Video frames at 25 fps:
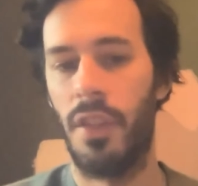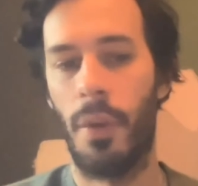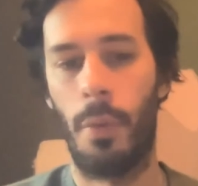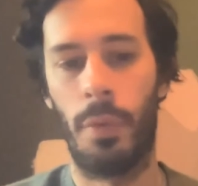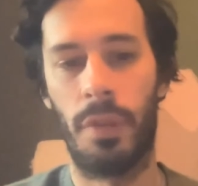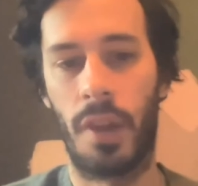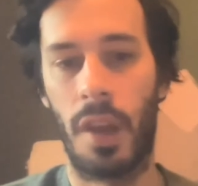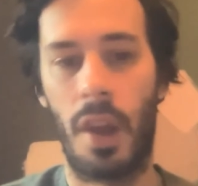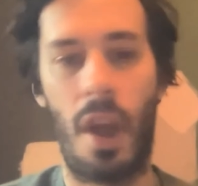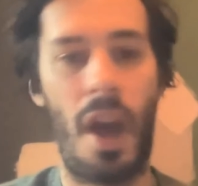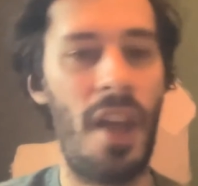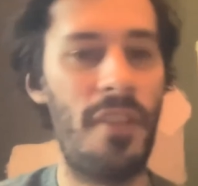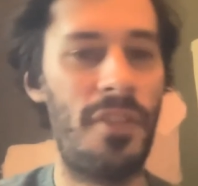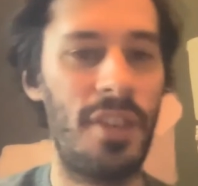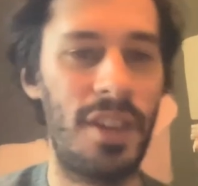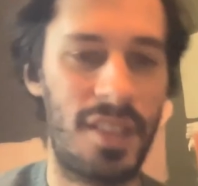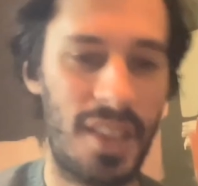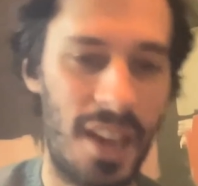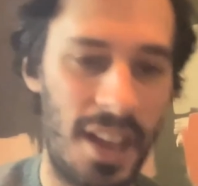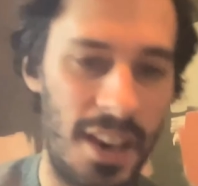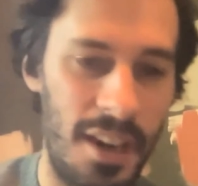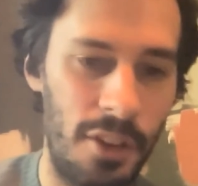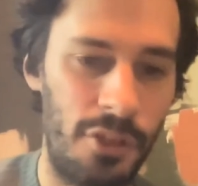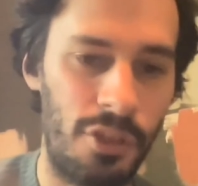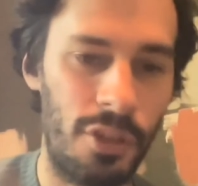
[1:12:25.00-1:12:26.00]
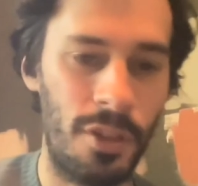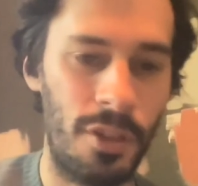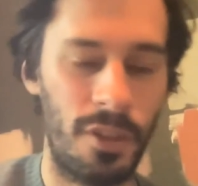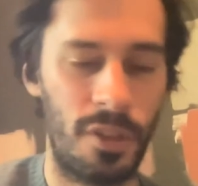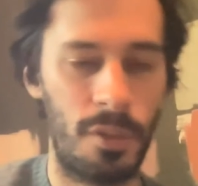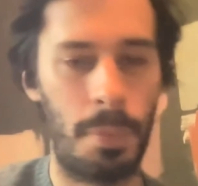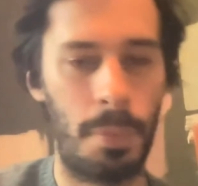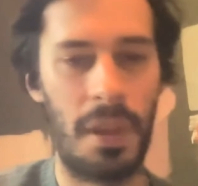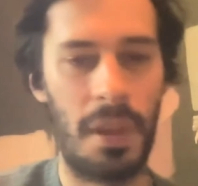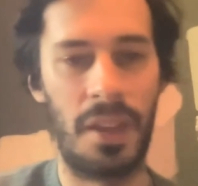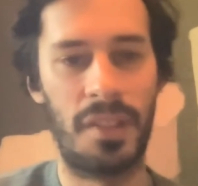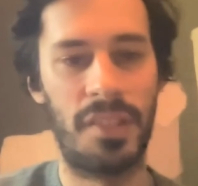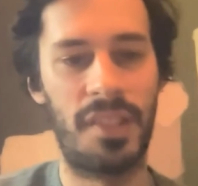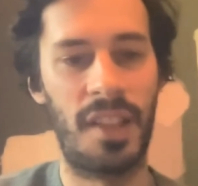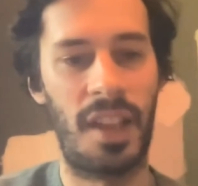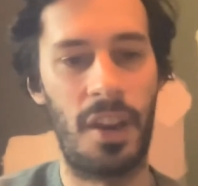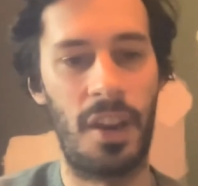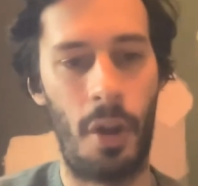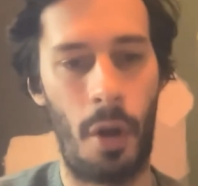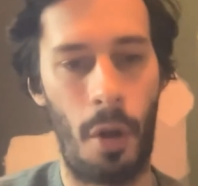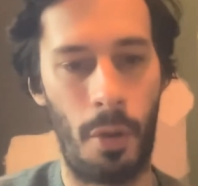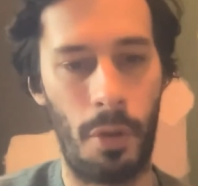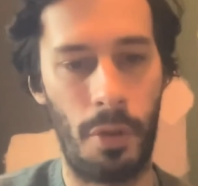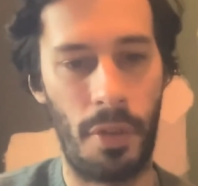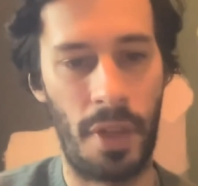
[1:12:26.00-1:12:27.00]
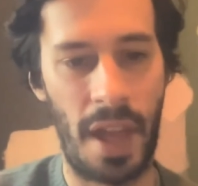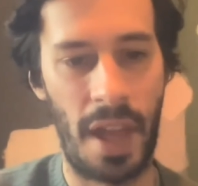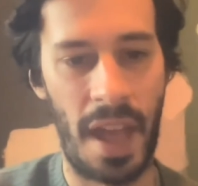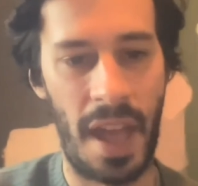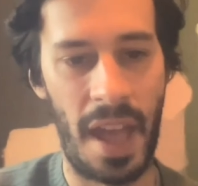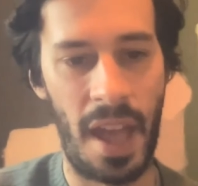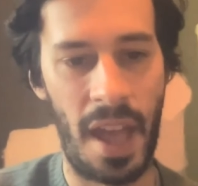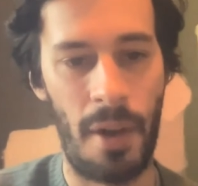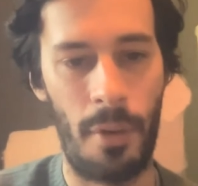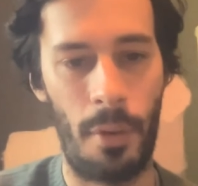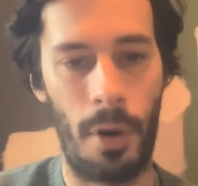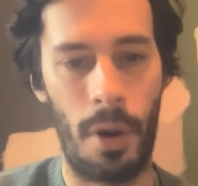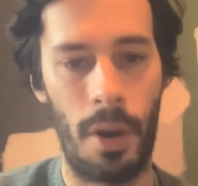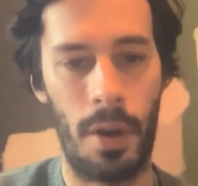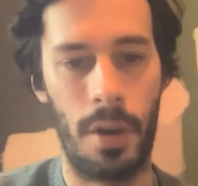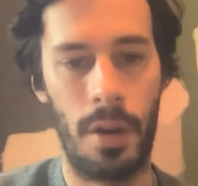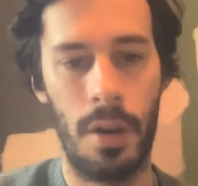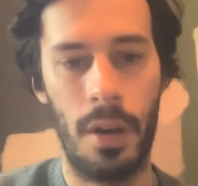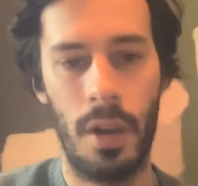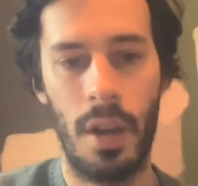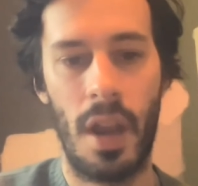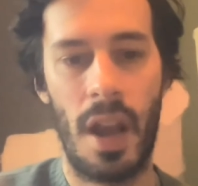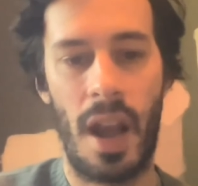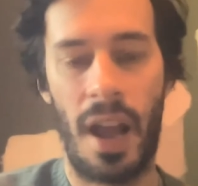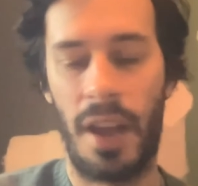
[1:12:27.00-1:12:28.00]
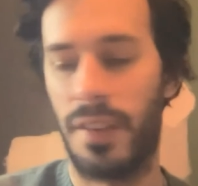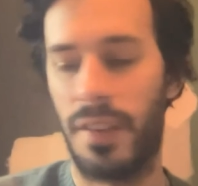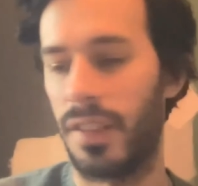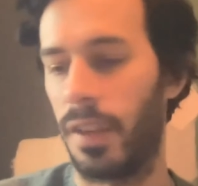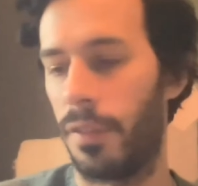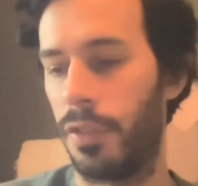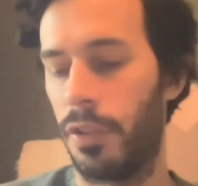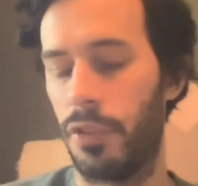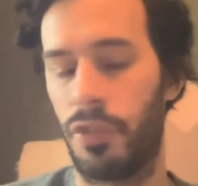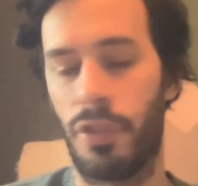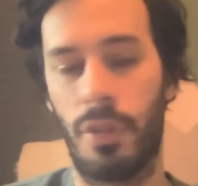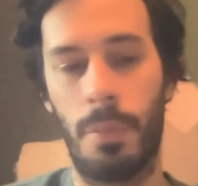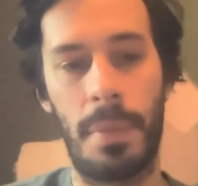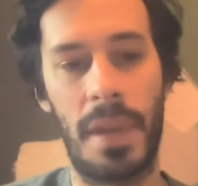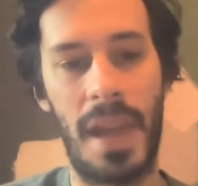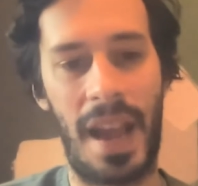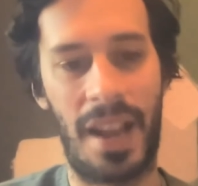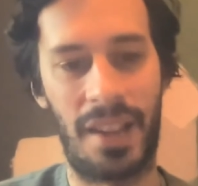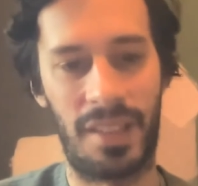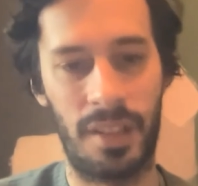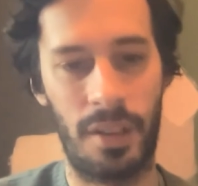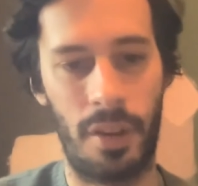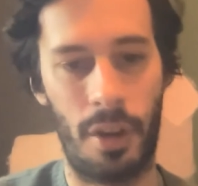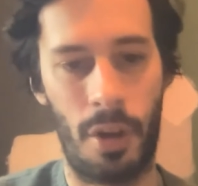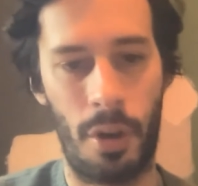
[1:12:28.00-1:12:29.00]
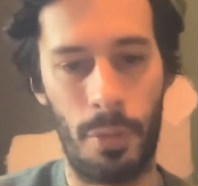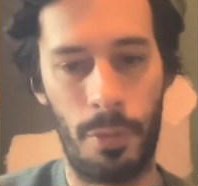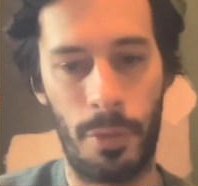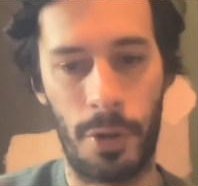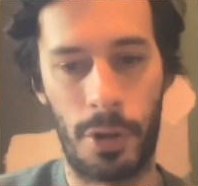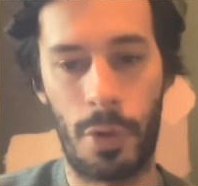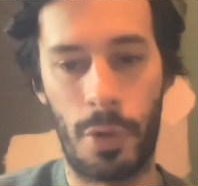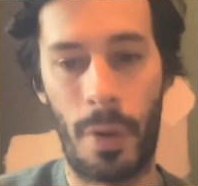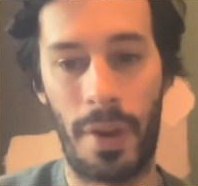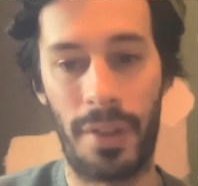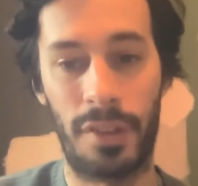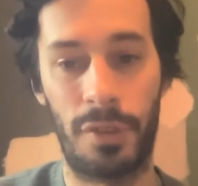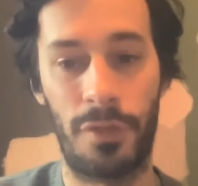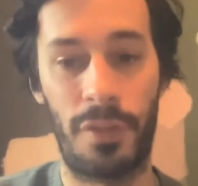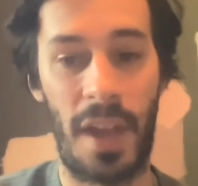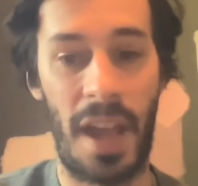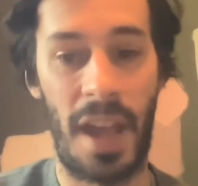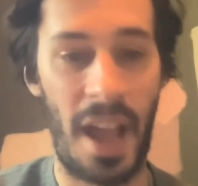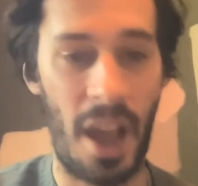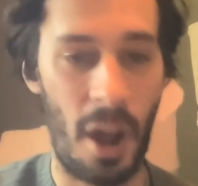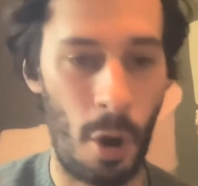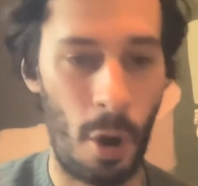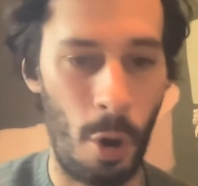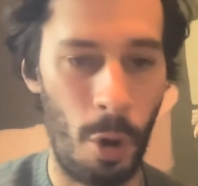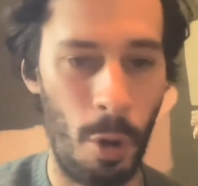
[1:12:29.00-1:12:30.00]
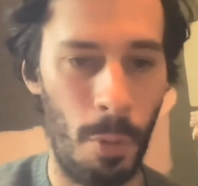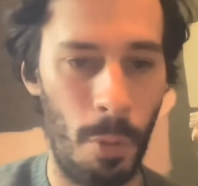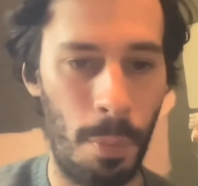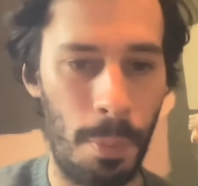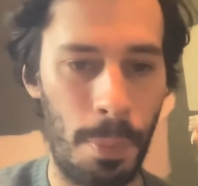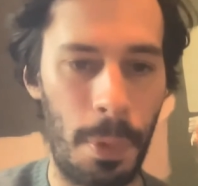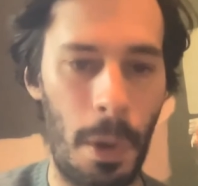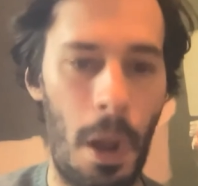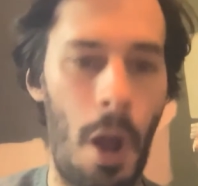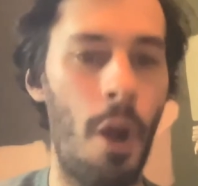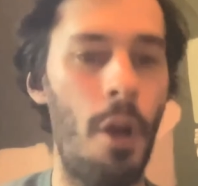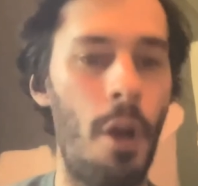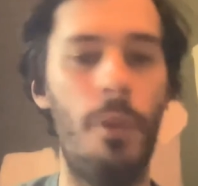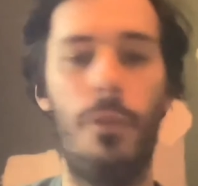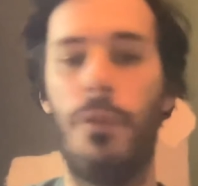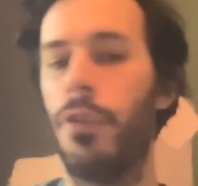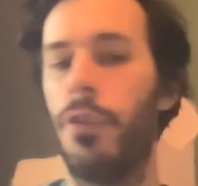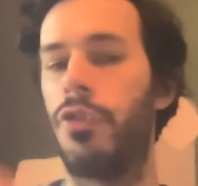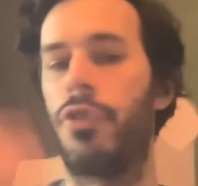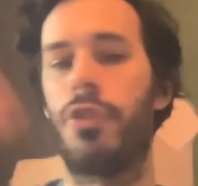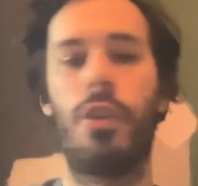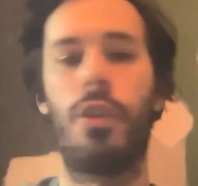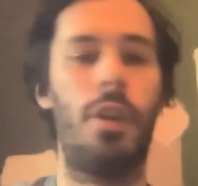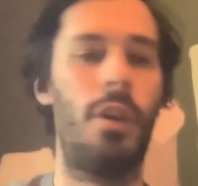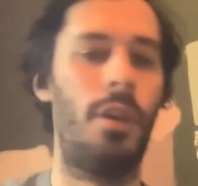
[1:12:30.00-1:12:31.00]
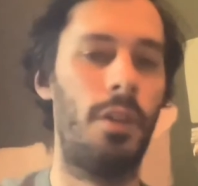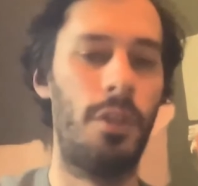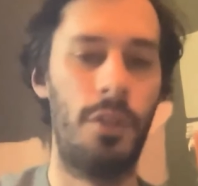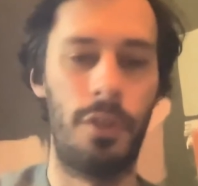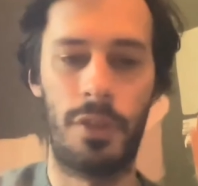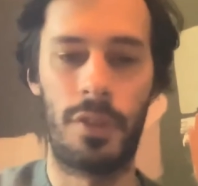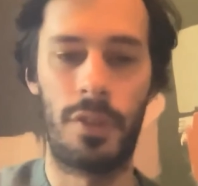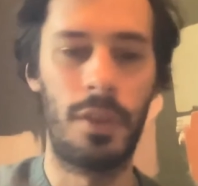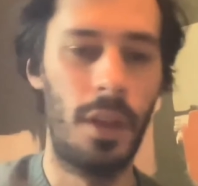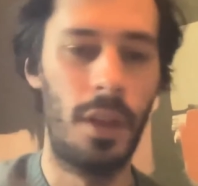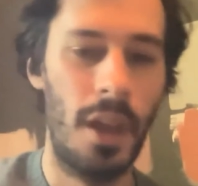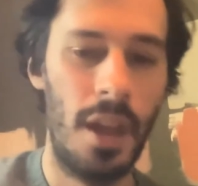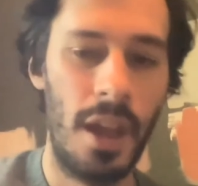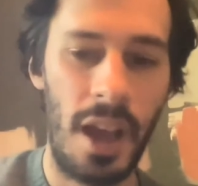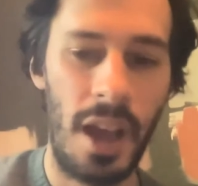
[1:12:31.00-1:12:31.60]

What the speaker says: was live intelligence being sent on there and stuff that should be acted on, requests for help, overtures,